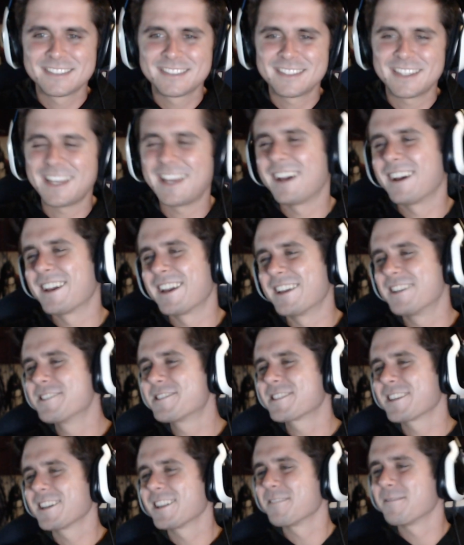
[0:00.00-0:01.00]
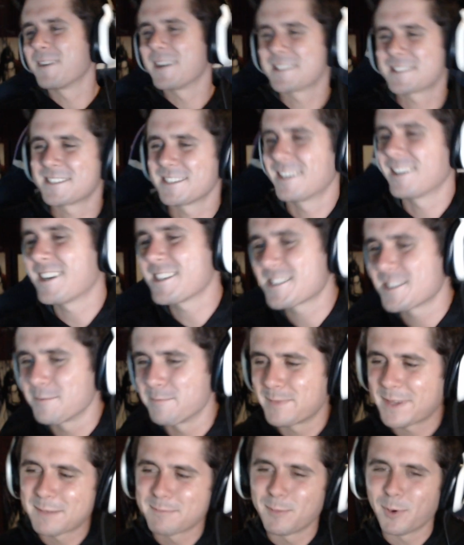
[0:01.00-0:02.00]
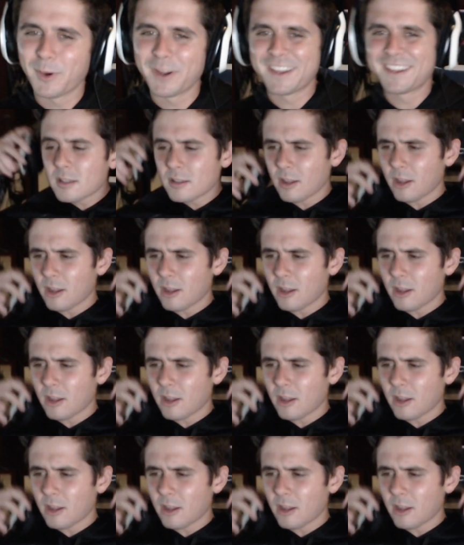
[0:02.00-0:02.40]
Hell yeah, you tell him, Asta. Asta, big boy.